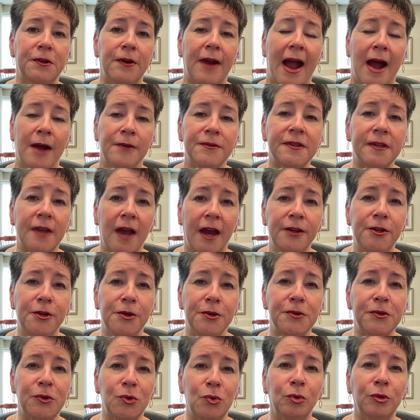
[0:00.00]
or outside
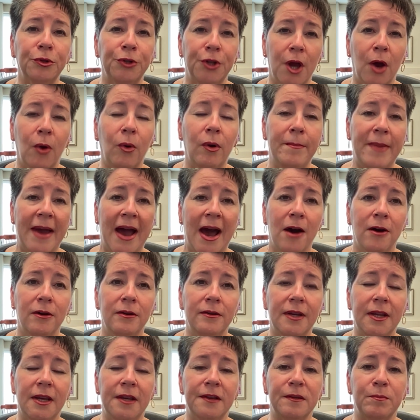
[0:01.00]
your school know
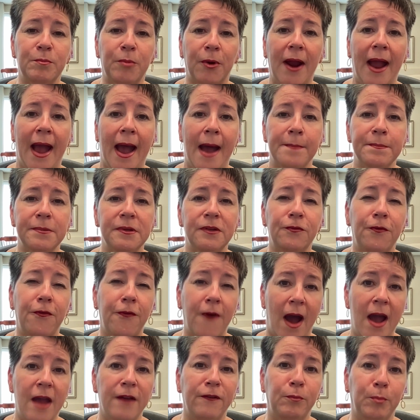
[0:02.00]
about is perhaps
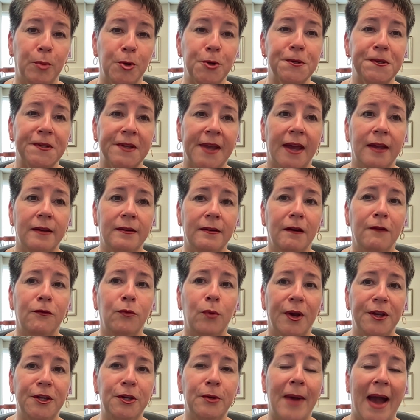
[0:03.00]
5% of
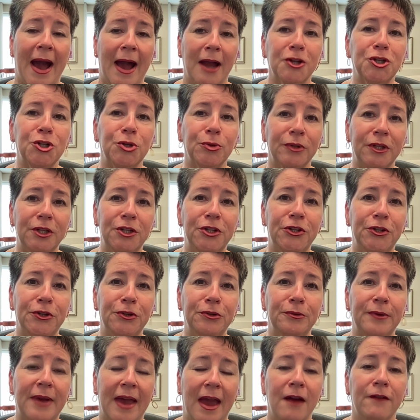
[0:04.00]
what you actually
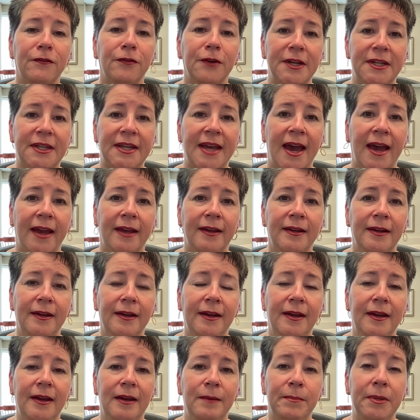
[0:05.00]
do every day
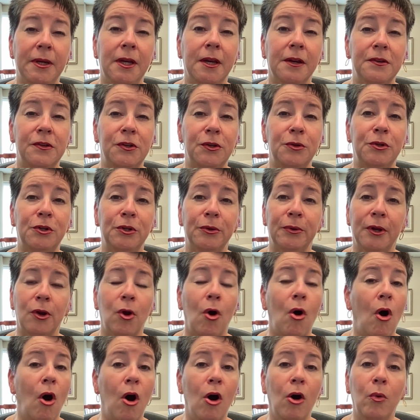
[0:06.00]
because you do it
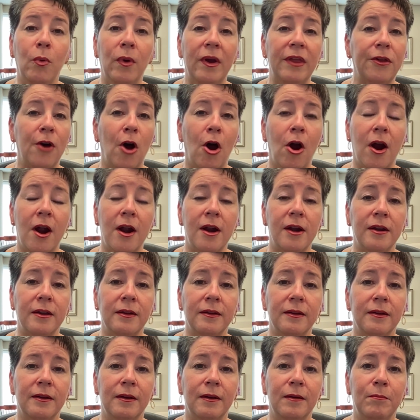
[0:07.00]
all with heart,
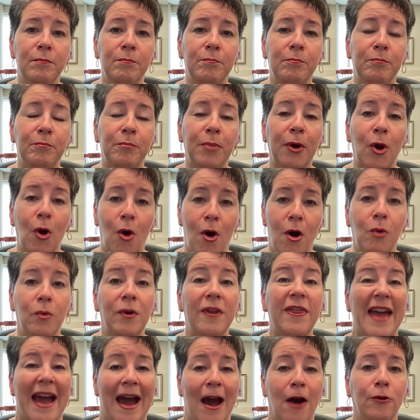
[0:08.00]
but all
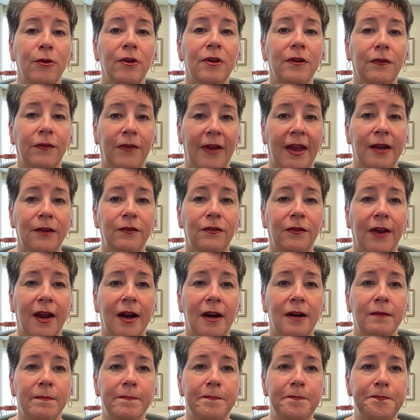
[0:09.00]
without
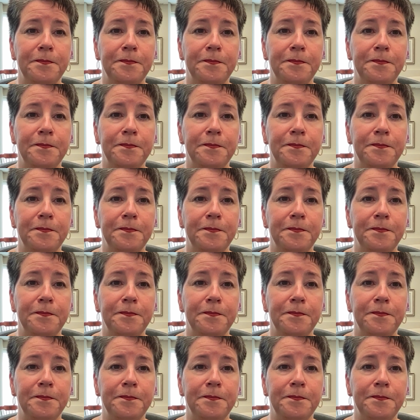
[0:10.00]
fanfare.